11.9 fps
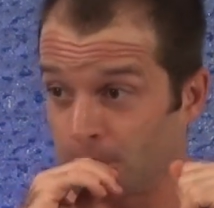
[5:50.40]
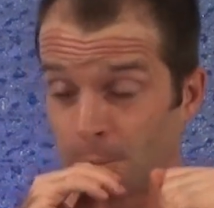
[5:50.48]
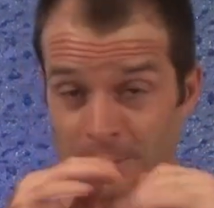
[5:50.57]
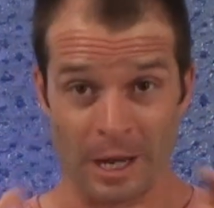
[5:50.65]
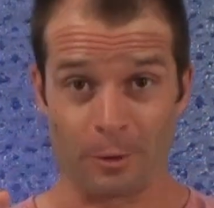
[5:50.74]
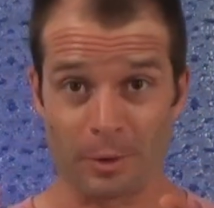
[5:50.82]

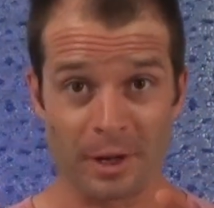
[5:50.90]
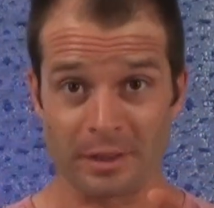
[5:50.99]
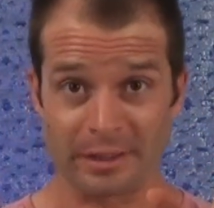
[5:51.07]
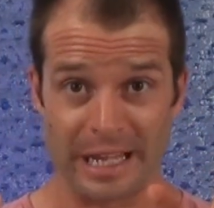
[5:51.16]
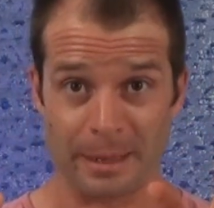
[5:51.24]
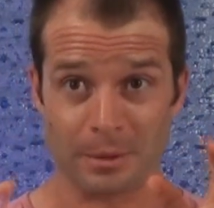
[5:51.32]
without
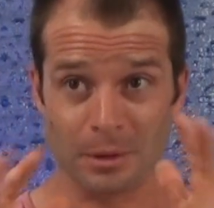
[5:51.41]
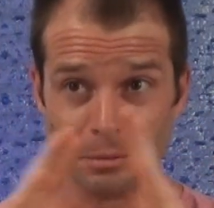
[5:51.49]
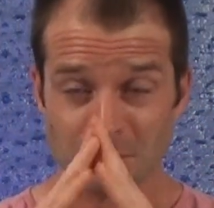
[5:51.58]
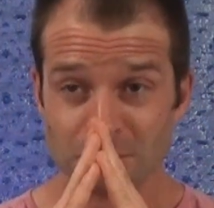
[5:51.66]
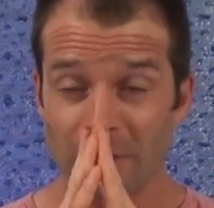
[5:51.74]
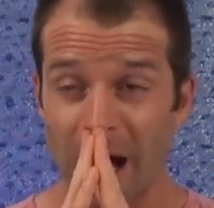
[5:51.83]
reading the label,
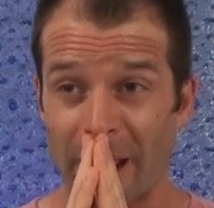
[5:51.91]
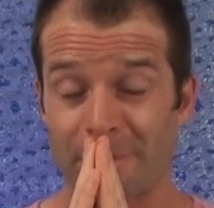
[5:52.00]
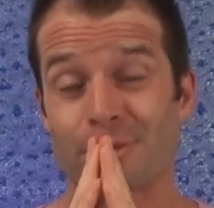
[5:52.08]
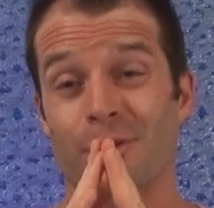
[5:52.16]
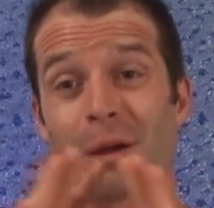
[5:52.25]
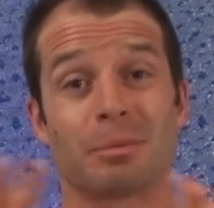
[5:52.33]
I
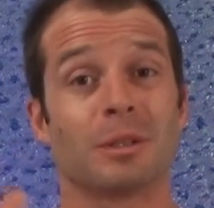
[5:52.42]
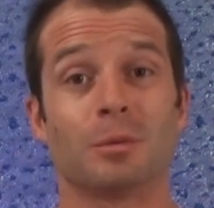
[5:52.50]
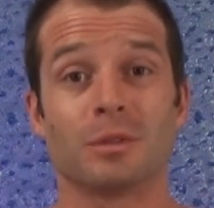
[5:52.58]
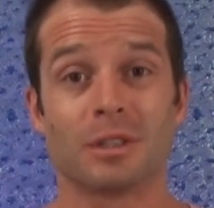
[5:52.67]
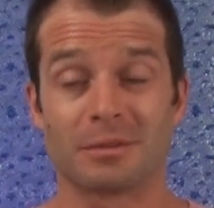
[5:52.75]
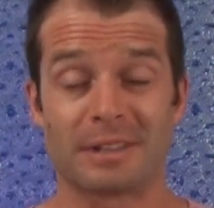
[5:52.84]
probably
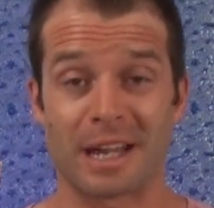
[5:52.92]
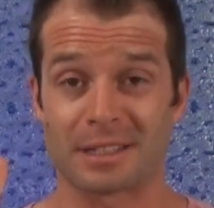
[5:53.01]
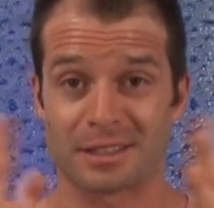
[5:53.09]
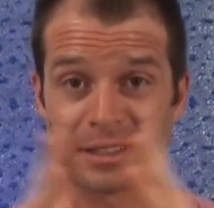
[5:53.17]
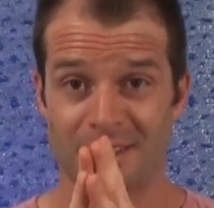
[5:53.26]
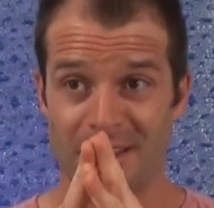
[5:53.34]
wouldn't have
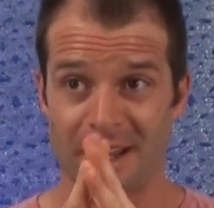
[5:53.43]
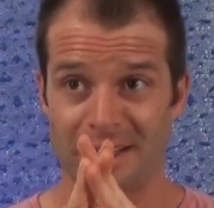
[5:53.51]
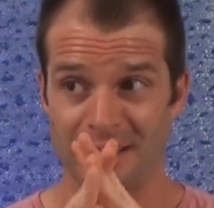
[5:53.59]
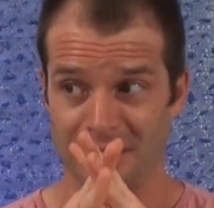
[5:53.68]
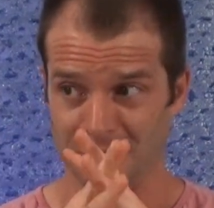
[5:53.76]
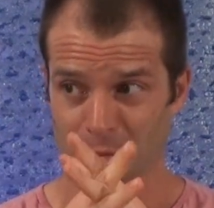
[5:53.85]
guessed
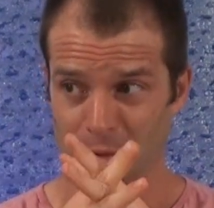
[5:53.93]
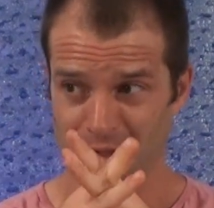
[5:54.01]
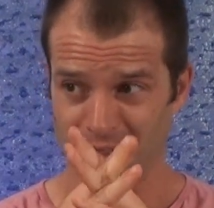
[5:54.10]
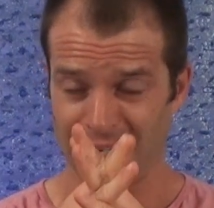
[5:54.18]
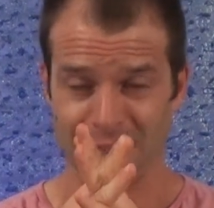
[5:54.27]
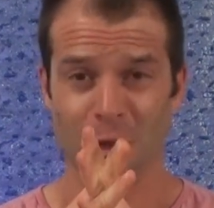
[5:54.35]
that it
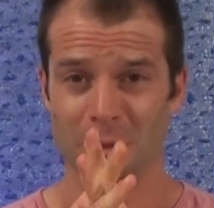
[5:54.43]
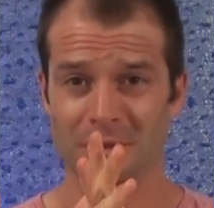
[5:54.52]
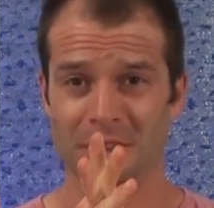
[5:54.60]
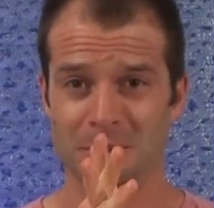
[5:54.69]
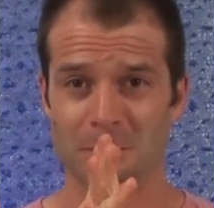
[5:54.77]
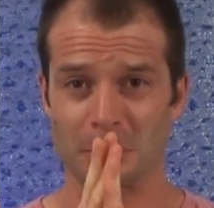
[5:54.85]
was an
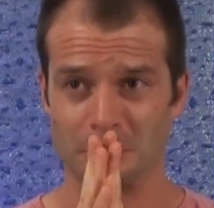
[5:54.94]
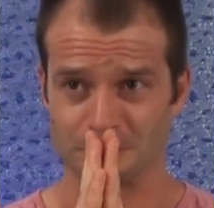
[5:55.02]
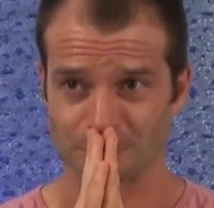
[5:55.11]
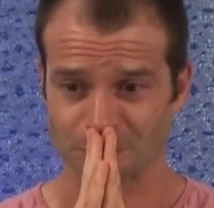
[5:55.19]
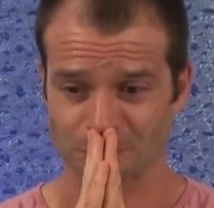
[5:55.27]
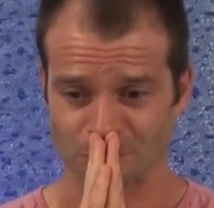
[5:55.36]
Oktoberfest beer.
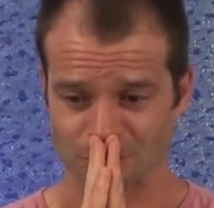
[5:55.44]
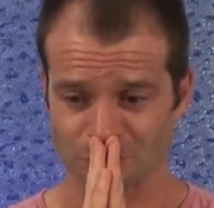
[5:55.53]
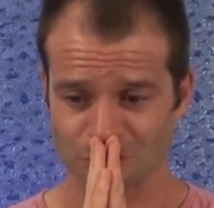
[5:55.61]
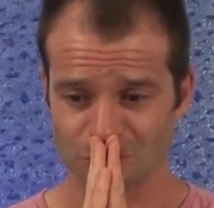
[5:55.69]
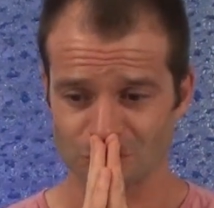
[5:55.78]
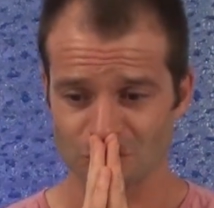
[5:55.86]

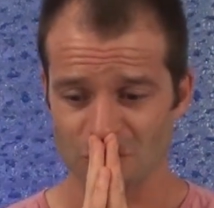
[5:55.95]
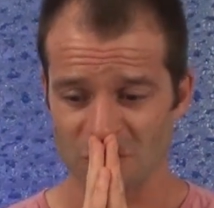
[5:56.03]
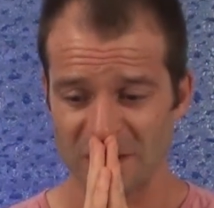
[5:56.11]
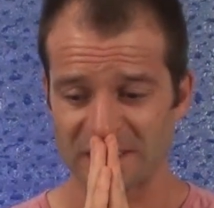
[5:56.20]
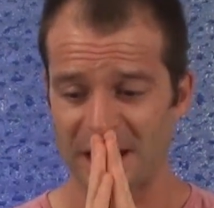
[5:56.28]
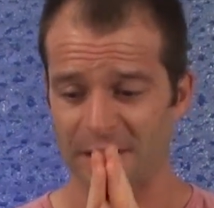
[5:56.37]

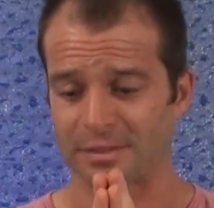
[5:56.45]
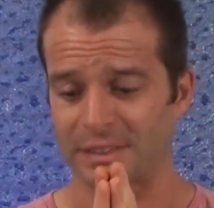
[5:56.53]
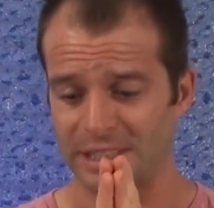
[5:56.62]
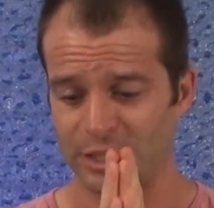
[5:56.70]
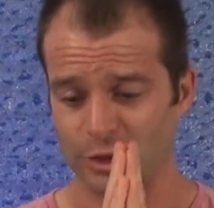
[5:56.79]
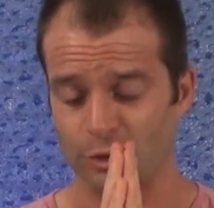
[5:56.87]

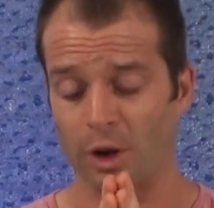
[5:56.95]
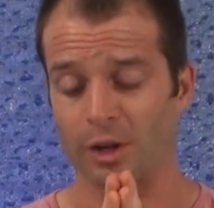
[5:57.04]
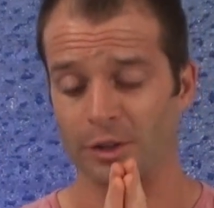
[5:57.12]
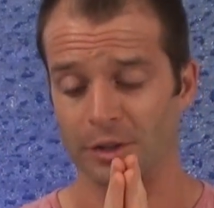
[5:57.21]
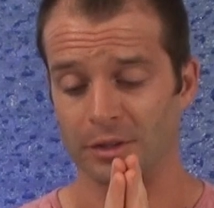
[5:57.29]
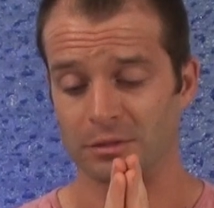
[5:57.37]
Definitely
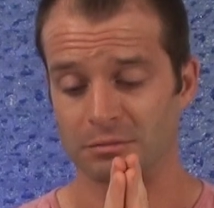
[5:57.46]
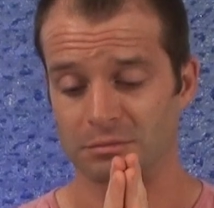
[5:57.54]
stronger